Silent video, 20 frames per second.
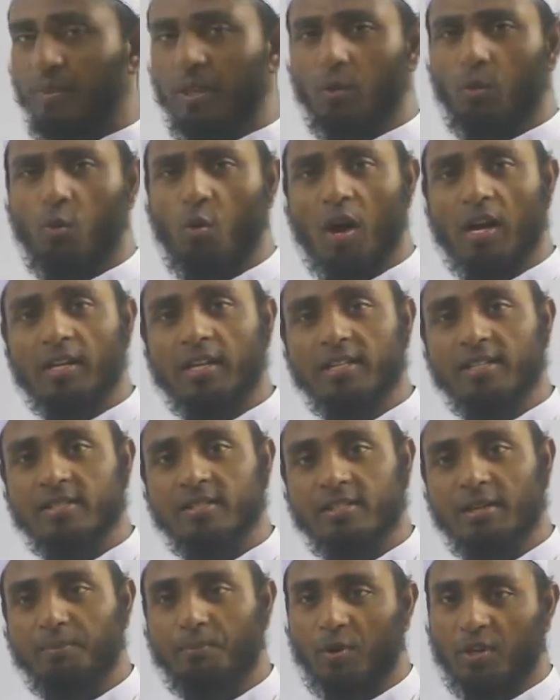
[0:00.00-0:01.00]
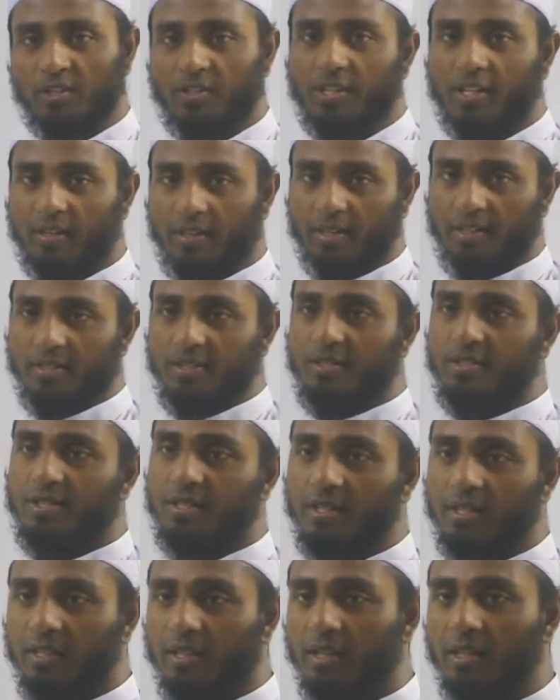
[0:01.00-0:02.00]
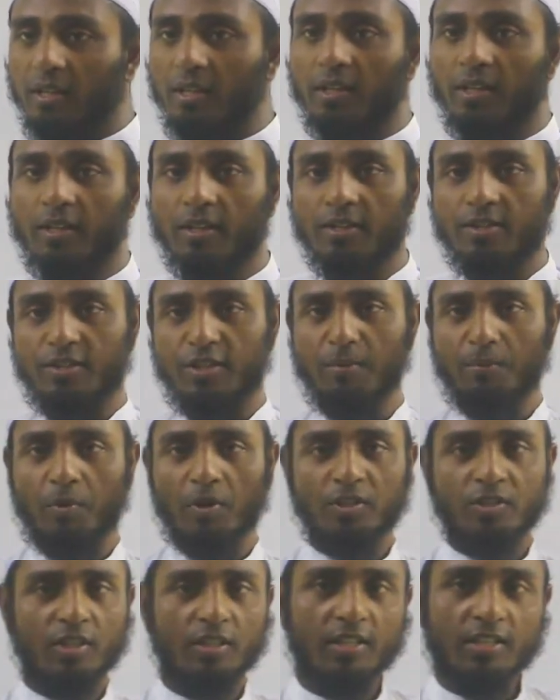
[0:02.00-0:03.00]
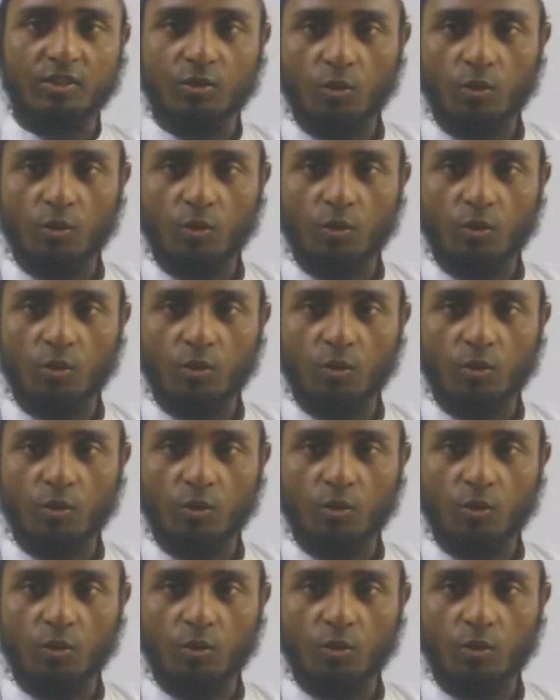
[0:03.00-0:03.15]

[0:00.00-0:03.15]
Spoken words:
What is simple sentence? Simple sentence is